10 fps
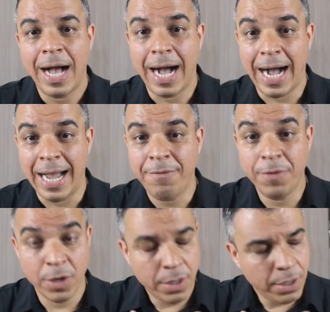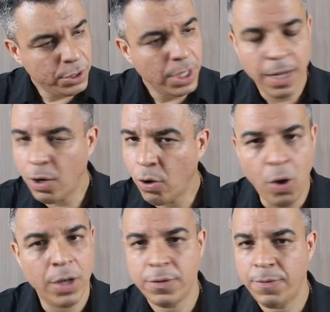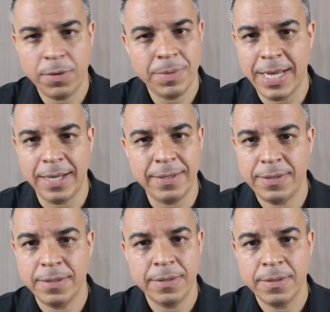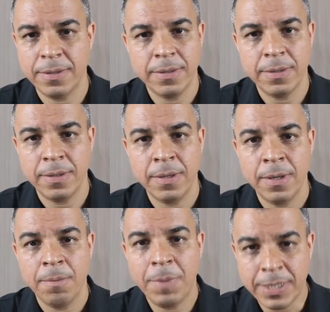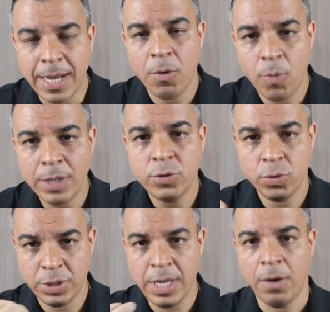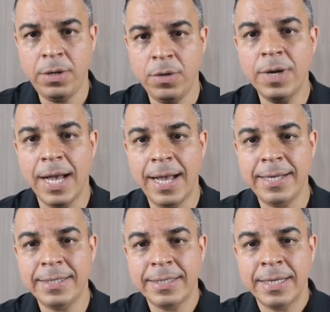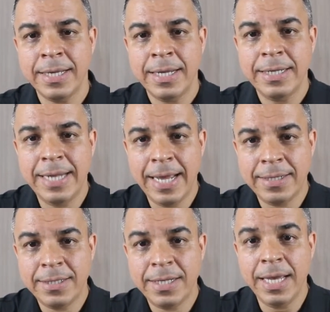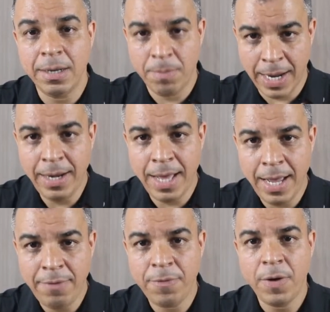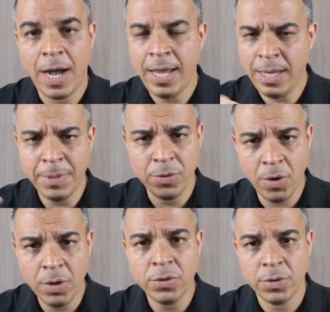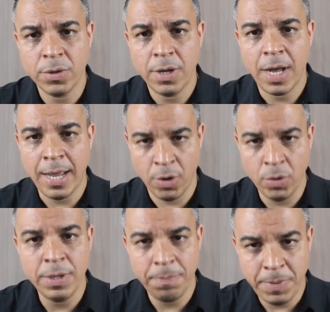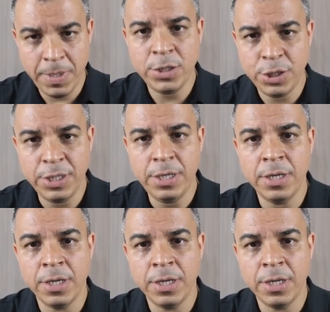I've learned a lot from that. But I want to tell you guys that in my life, I am a doctor. I hold a PhD.